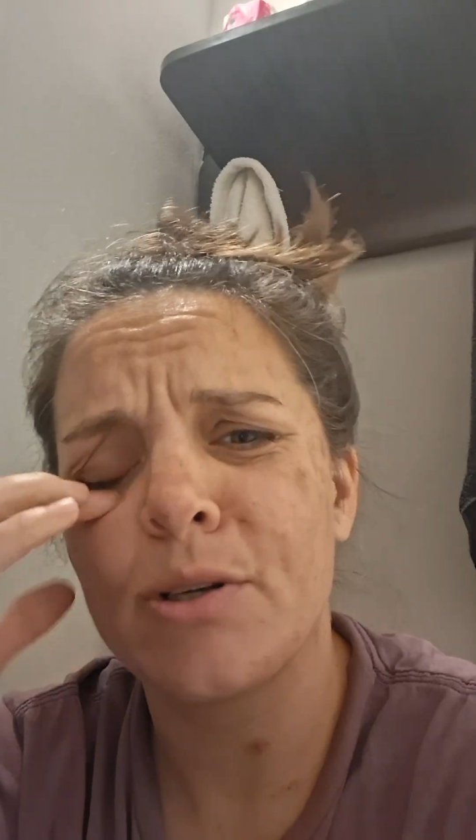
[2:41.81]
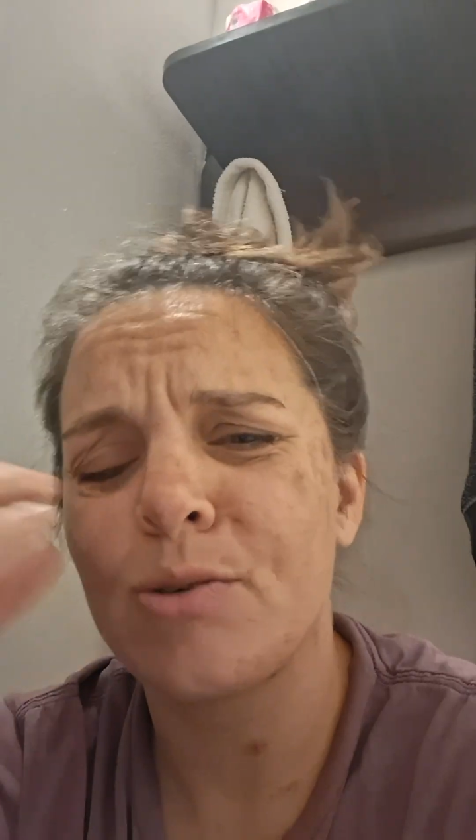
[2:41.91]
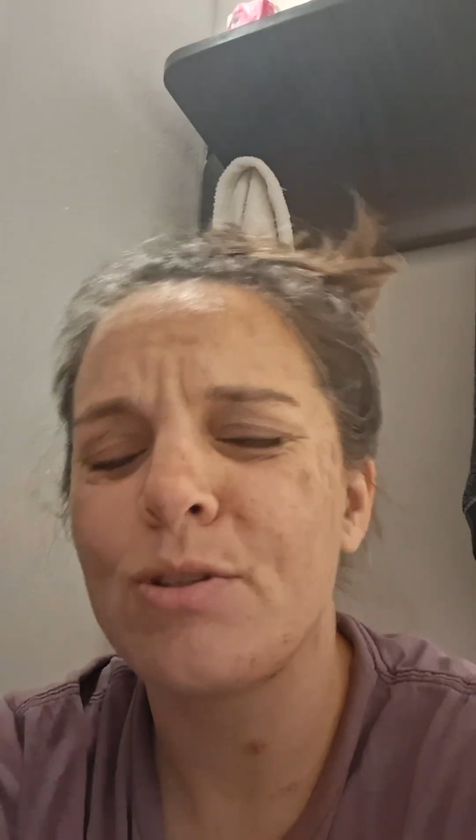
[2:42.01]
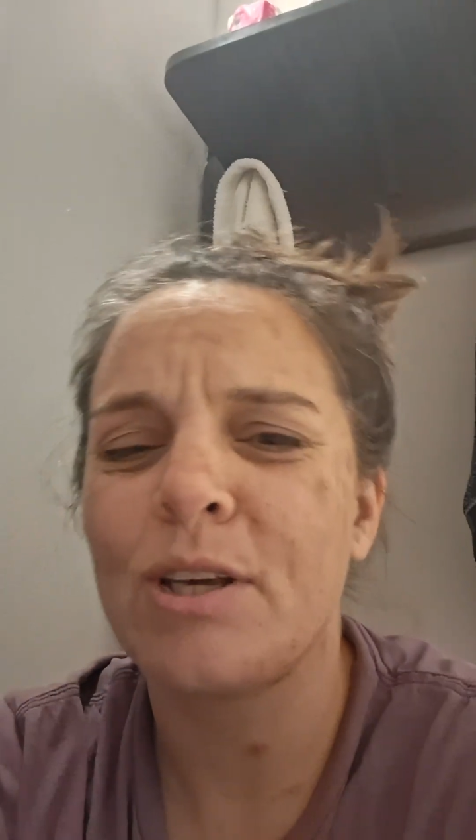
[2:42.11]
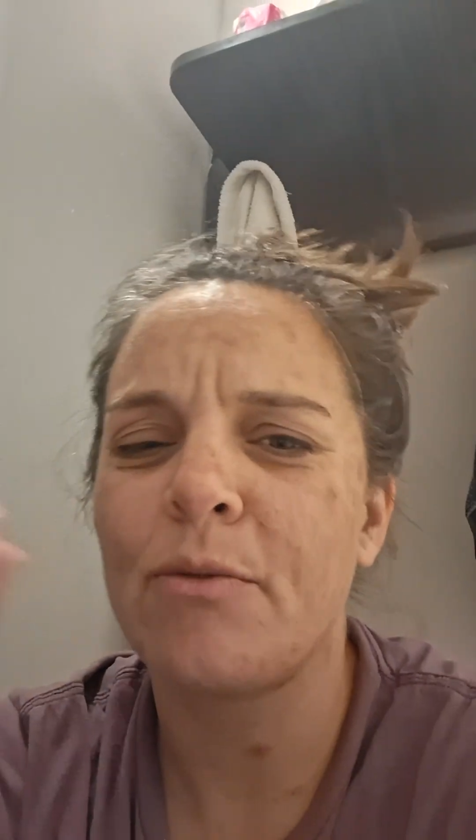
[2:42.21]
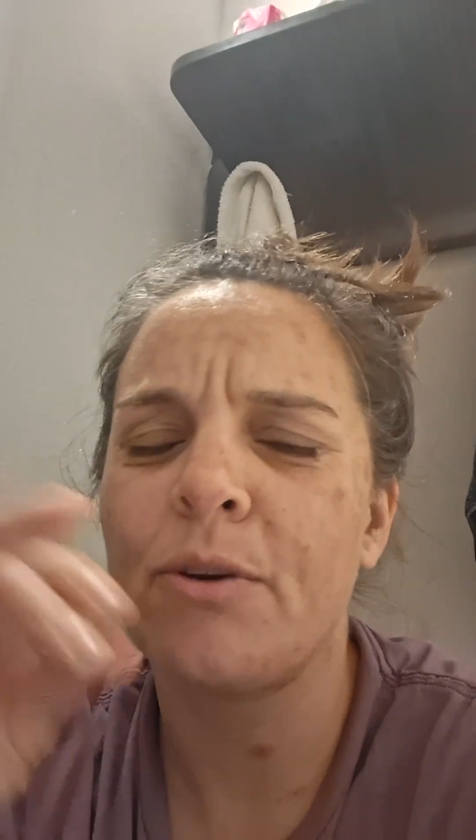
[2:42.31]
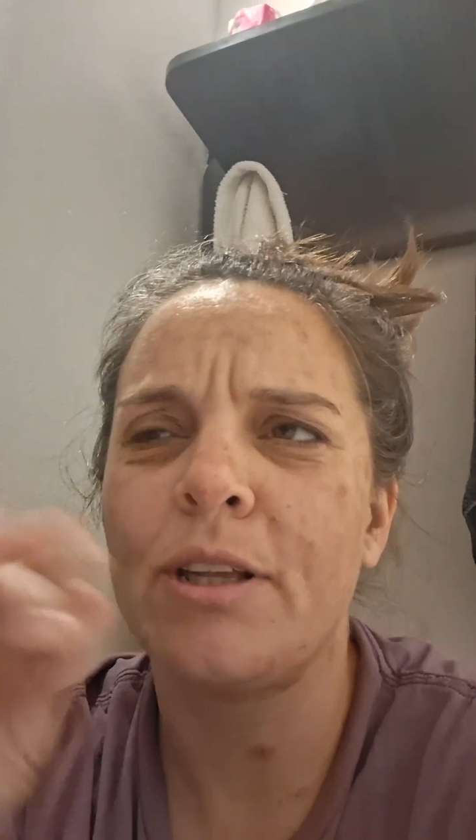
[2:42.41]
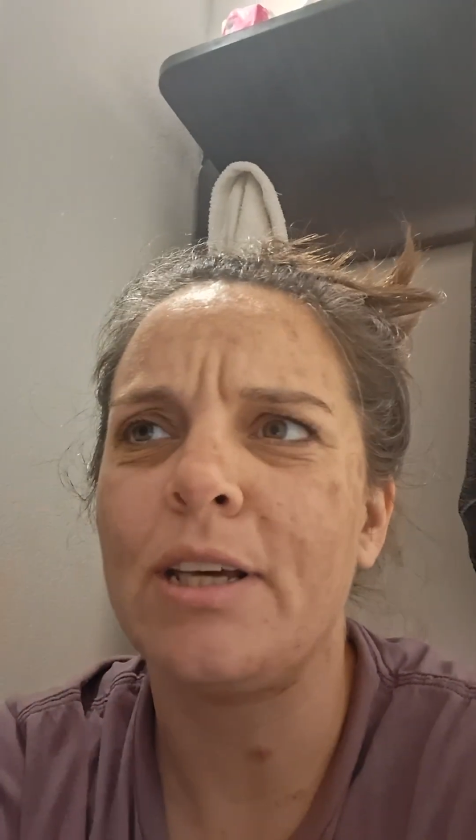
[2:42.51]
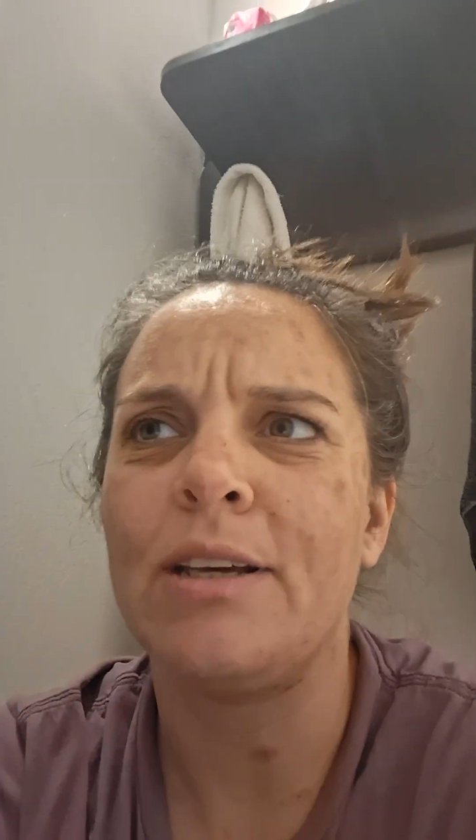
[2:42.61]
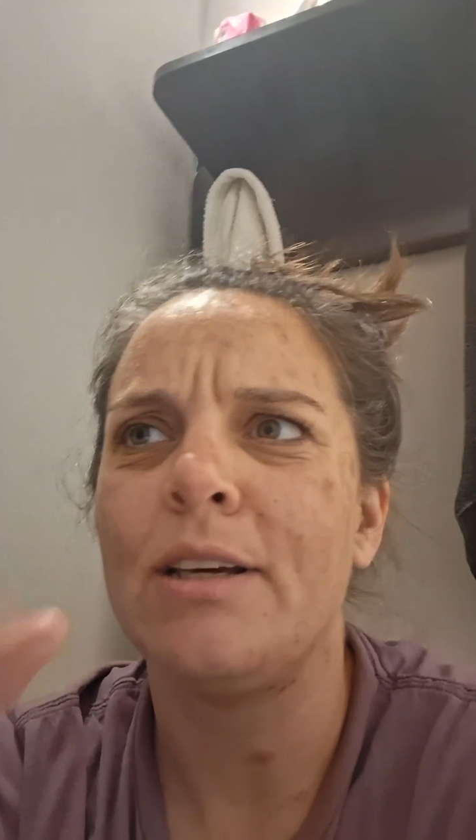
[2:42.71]
So it's like
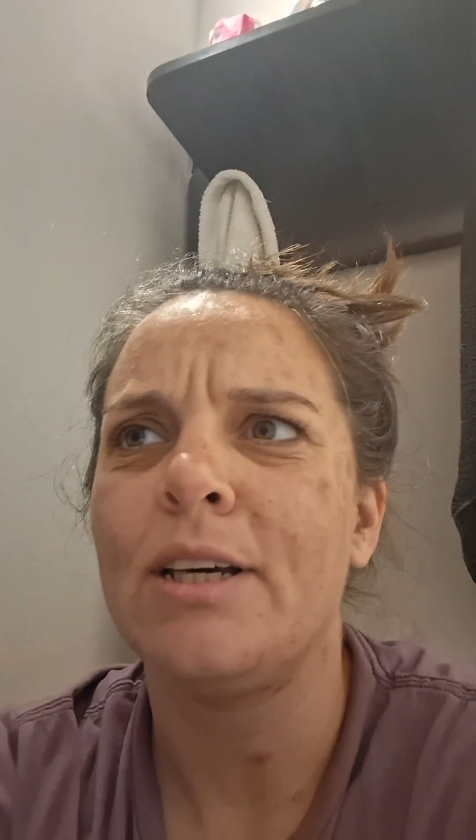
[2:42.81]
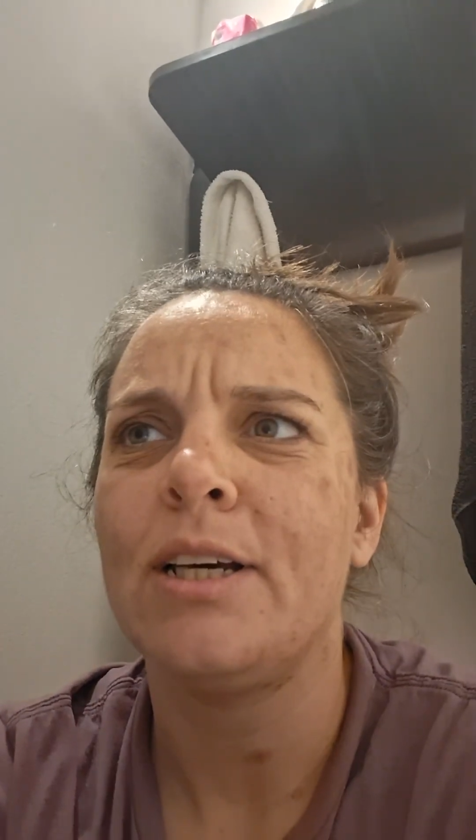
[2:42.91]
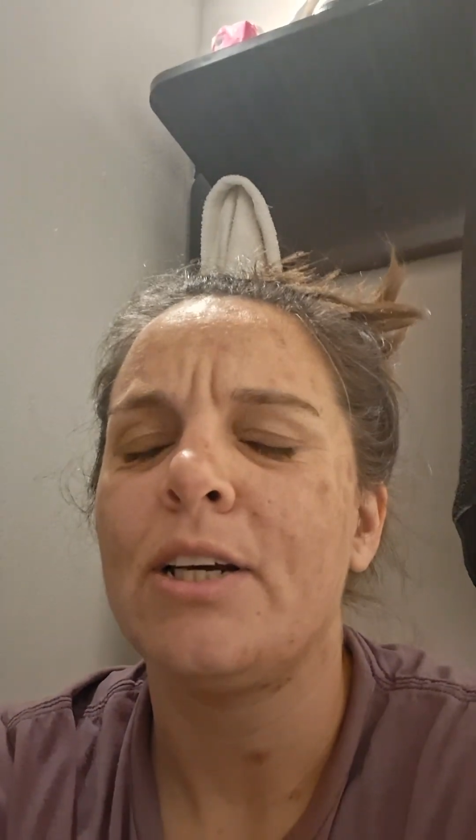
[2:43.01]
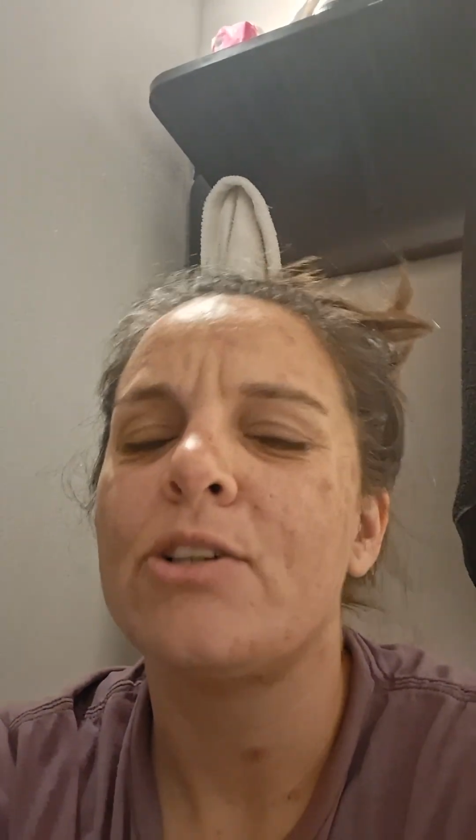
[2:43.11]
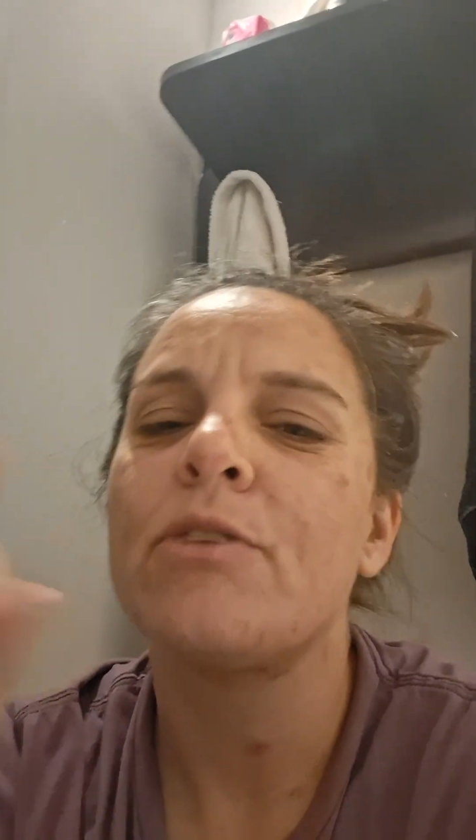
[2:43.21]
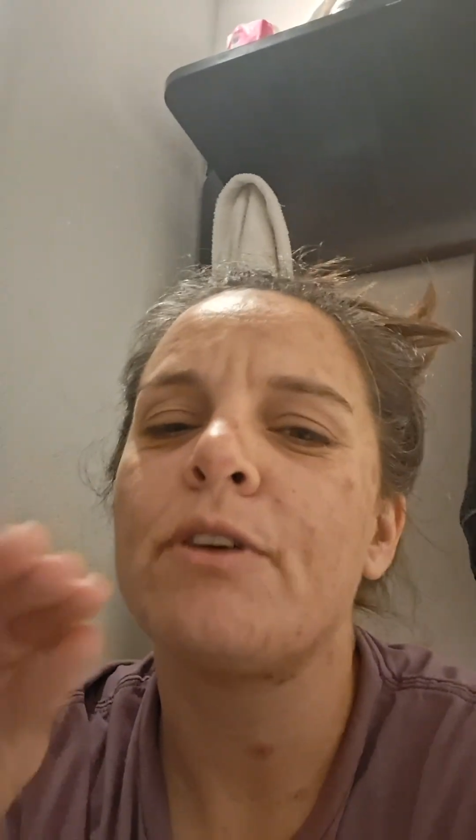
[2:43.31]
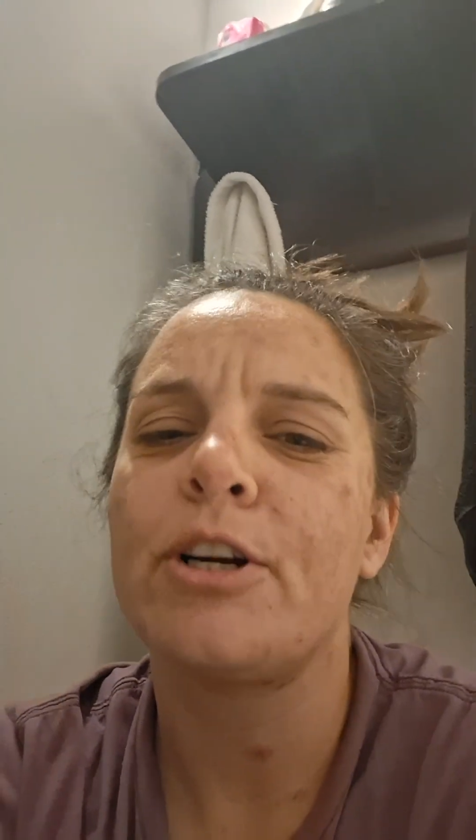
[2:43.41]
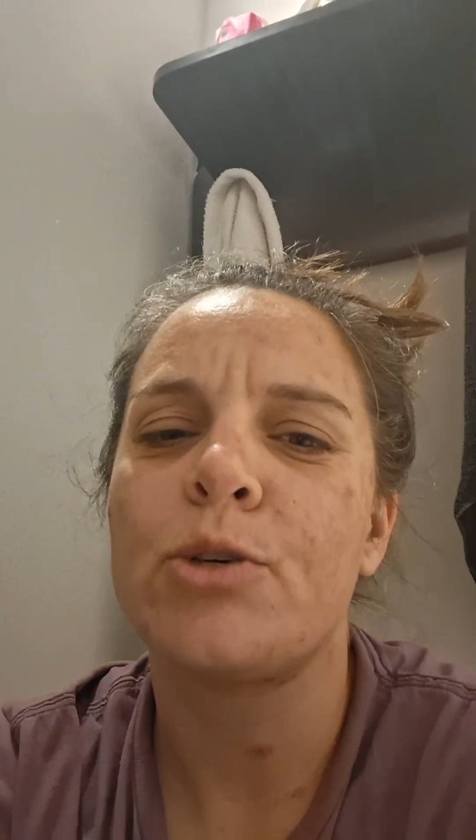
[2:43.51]
really, there's a very